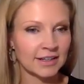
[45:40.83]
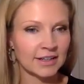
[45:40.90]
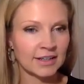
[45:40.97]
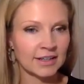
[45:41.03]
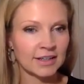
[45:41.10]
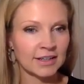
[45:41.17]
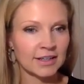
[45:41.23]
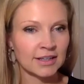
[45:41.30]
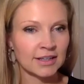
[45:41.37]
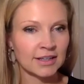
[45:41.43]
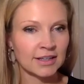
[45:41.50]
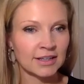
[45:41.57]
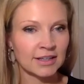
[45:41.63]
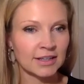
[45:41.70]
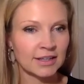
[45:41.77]

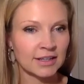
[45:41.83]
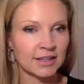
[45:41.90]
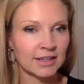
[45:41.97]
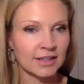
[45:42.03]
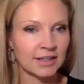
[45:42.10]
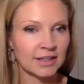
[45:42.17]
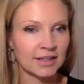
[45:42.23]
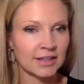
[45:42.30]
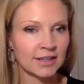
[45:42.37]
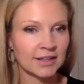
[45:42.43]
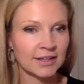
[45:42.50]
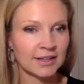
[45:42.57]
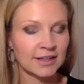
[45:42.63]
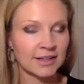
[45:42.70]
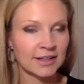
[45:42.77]

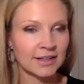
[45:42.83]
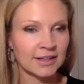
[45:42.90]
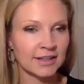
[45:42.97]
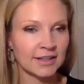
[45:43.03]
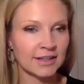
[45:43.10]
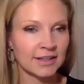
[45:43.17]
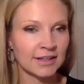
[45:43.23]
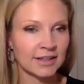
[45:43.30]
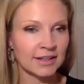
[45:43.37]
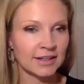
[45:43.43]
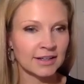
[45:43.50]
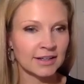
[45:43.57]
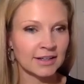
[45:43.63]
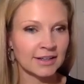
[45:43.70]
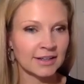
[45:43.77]

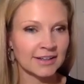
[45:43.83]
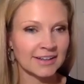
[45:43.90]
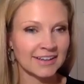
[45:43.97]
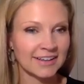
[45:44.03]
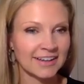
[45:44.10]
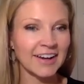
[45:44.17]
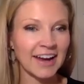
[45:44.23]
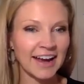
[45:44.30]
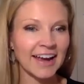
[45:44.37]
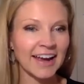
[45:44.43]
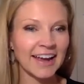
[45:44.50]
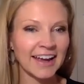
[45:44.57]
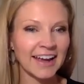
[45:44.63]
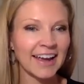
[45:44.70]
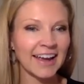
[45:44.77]

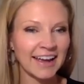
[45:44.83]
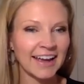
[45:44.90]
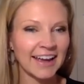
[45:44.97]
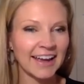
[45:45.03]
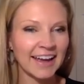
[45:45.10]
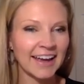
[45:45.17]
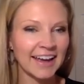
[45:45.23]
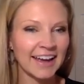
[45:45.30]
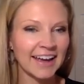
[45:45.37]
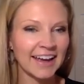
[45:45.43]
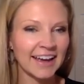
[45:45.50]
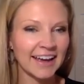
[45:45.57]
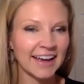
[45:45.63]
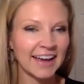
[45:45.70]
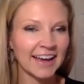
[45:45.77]

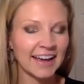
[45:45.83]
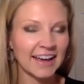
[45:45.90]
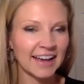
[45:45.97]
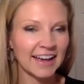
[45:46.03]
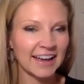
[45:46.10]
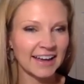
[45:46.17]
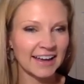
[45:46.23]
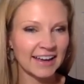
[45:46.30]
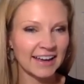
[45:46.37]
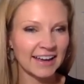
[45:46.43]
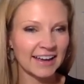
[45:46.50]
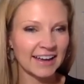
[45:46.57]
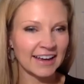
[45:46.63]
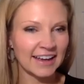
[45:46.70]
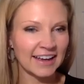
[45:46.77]

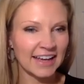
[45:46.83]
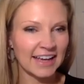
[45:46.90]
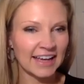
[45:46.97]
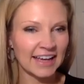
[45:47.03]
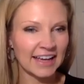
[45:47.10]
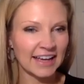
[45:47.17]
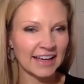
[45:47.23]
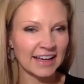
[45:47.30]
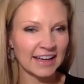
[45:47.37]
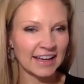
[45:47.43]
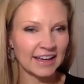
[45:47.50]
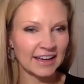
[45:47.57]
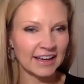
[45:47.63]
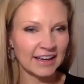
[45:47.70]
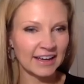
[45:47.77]

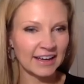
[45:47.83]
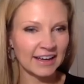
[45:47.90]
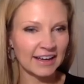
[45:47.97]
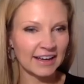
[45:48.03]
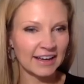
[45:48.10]
[no speech]